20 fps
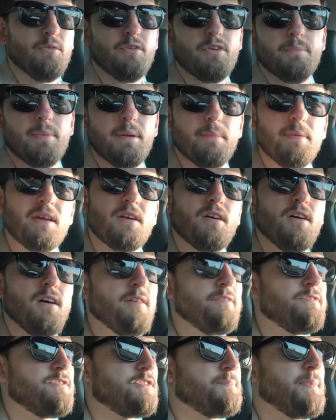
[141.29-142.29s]
would you be better
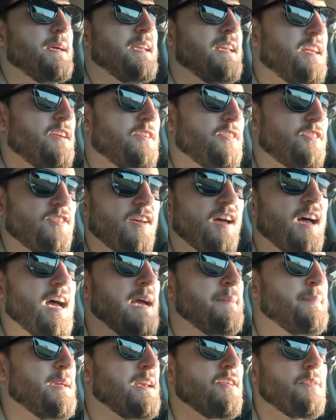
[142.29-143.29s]
off spending your
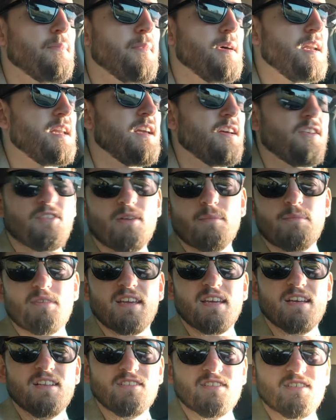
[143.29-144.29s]
time and your money on
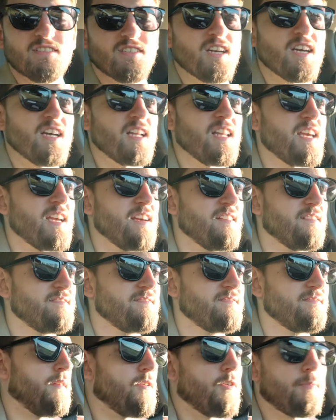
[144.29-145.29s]
something else?
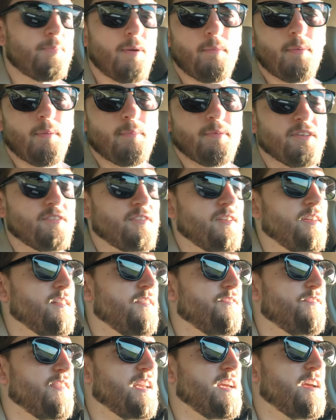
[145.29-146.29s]
you are probably
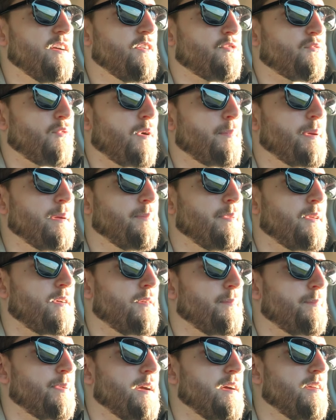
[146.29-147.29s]
seen the videos where people
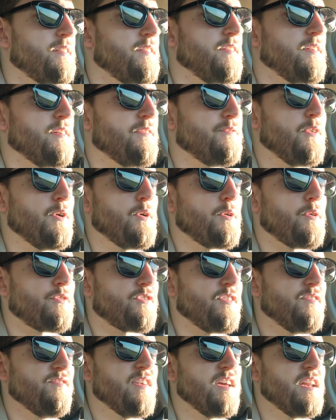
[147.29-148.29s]
compare the
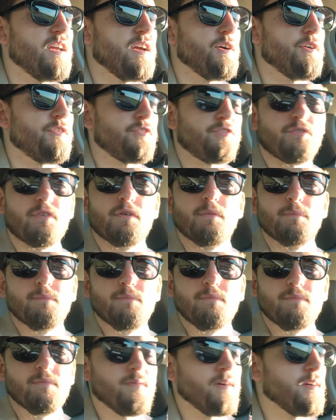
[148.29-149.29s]
photos and videos from
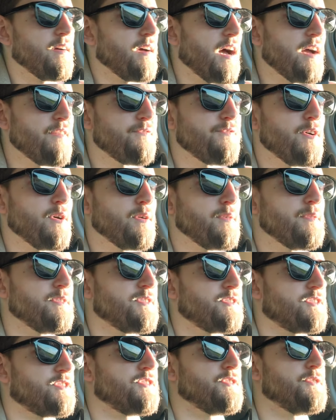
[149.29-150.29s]

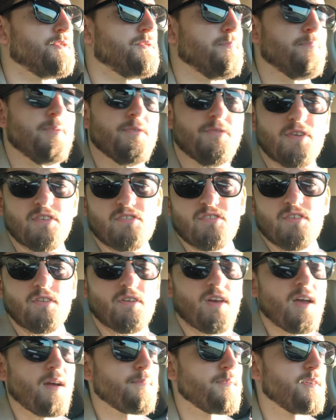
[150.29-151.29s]
iPhones to
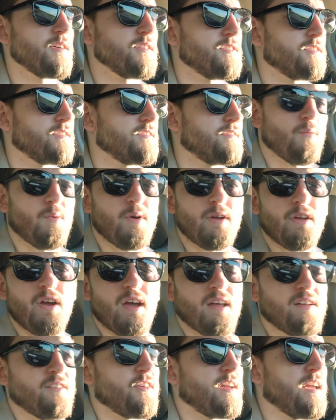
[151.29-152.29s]
personal cameras where you
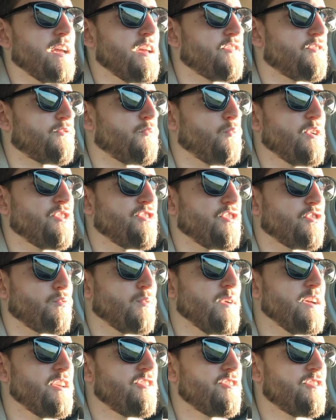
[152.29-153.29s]
had to guess which
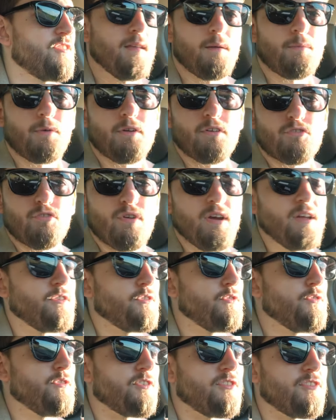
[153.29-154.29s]
is which. I'm going to try
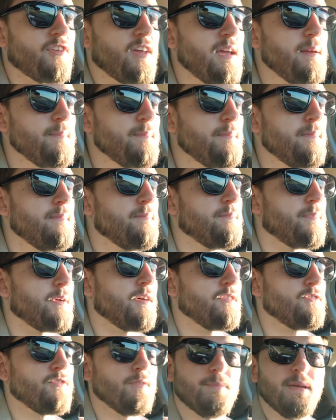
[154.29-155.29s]
and do the same, but
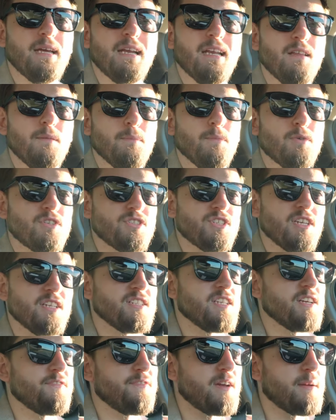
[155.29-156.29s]
also be a little more
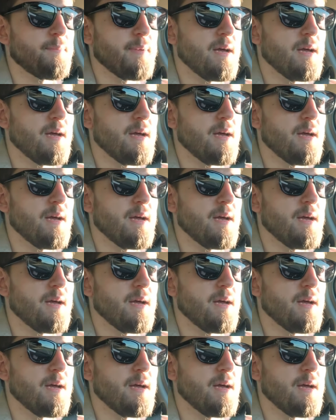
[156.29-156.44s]
scientific